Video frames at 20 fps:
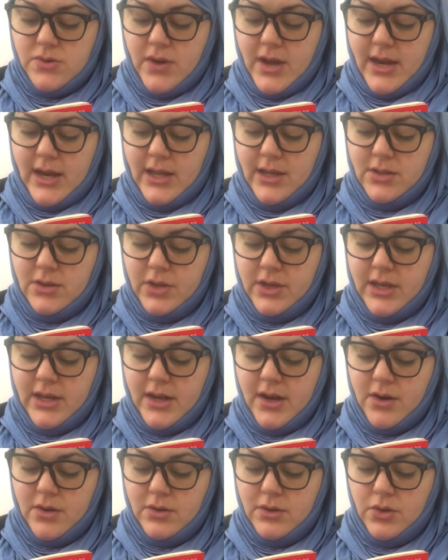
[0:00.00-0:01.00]
Granny, looking
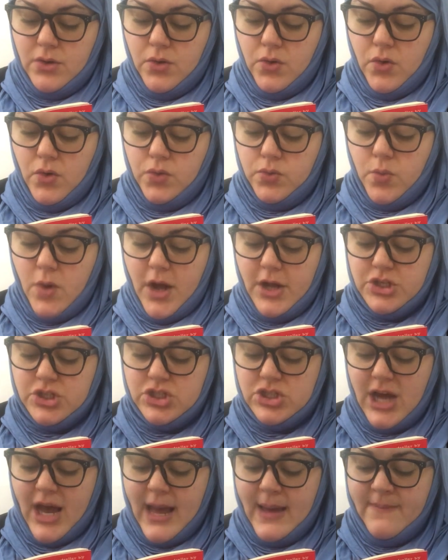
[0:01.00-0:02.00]
at her little gold
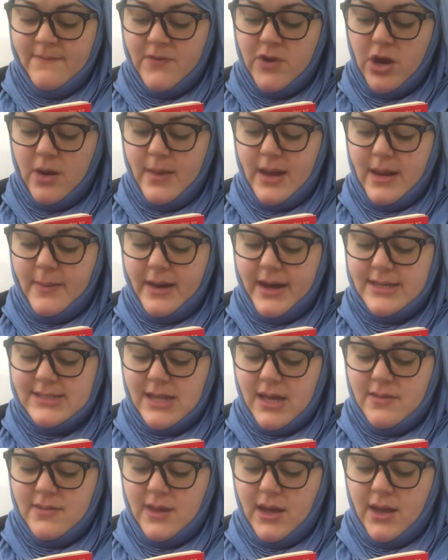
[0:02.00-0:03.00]
watch. Time for your Betty Buys,
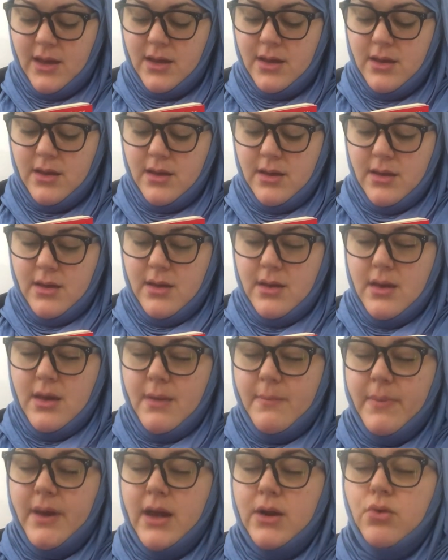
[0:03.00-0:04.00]
I think.
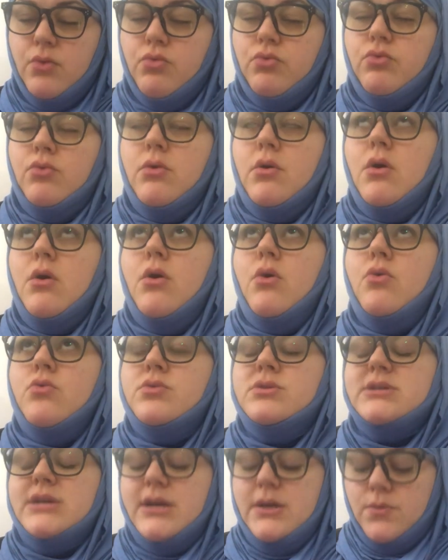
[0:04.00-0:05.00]
Ben
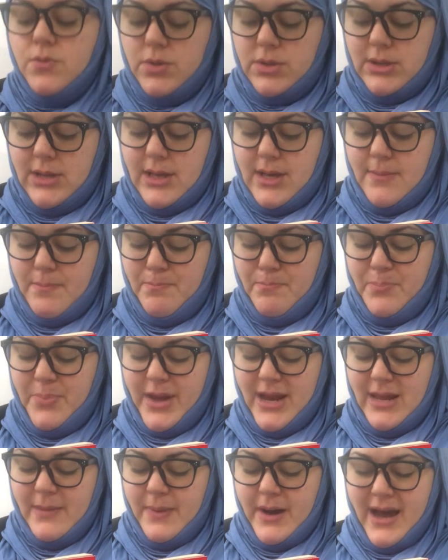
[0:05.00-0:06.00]
groaned inwardly.
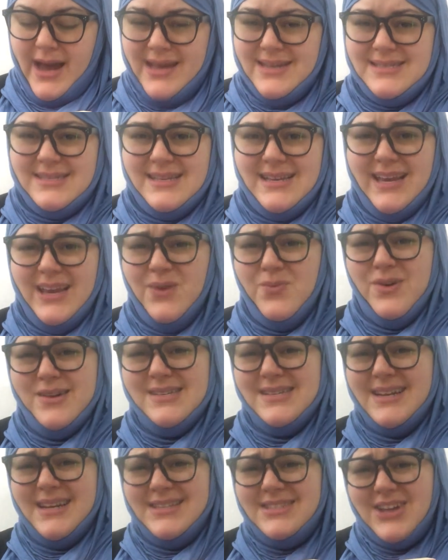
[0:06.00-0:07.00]
Betty Buys? He
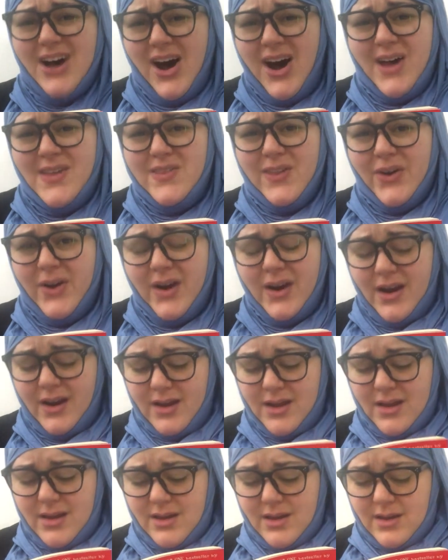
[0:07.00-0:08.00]
wasn't a toddler.
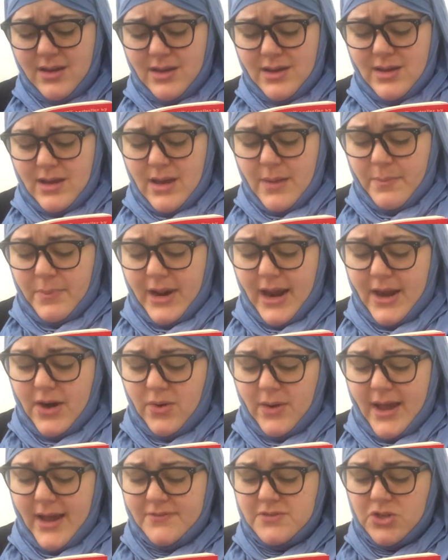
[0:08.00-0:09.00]
But I
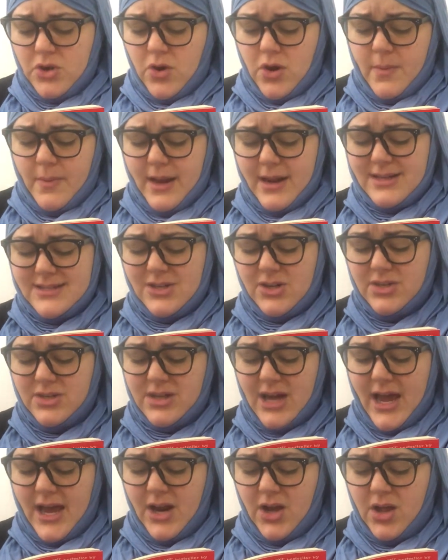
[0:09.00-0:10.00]
don't have to go to bed until
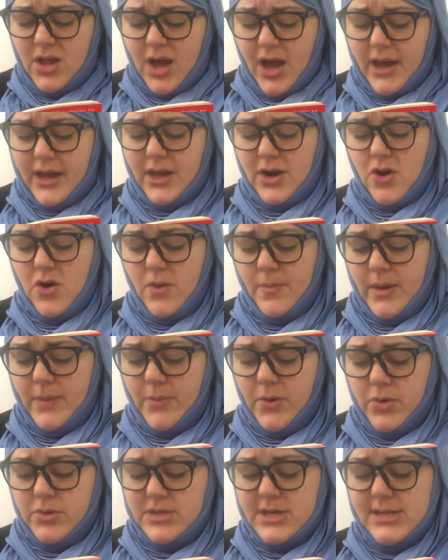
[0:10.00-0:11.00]
9 o'clock at home, he
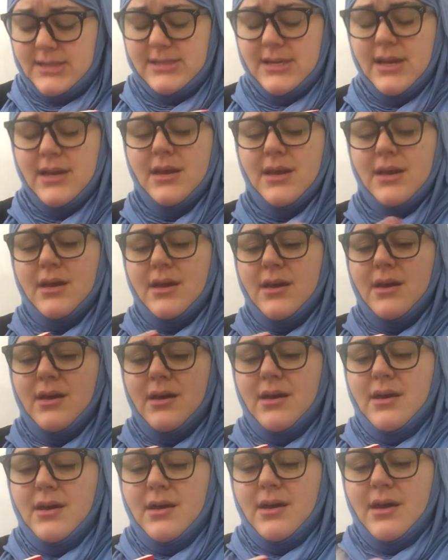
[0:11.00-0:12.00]
protested.
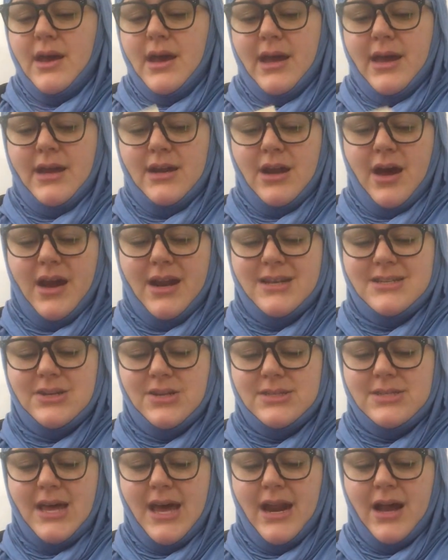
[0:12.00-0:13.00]
And not until
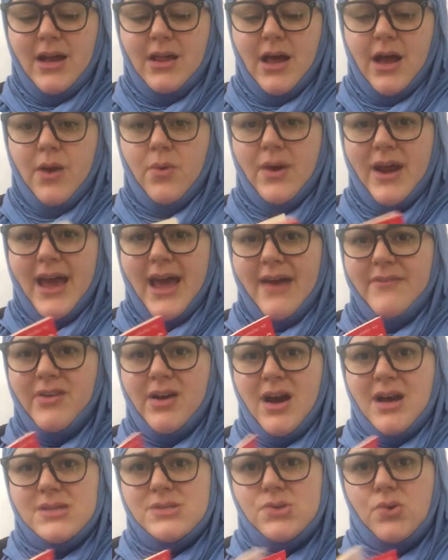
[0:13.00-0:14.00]
10 o'clock when I haven't
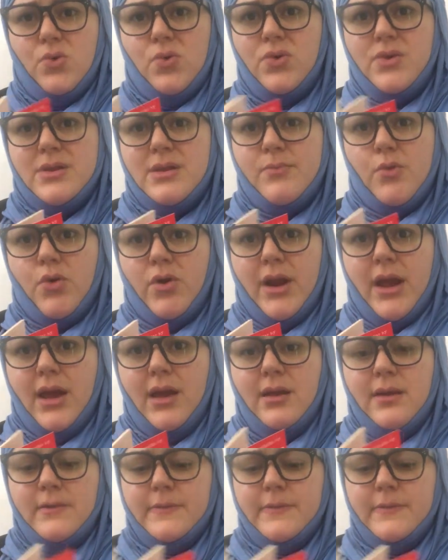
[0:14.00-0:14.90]
got school in the morning.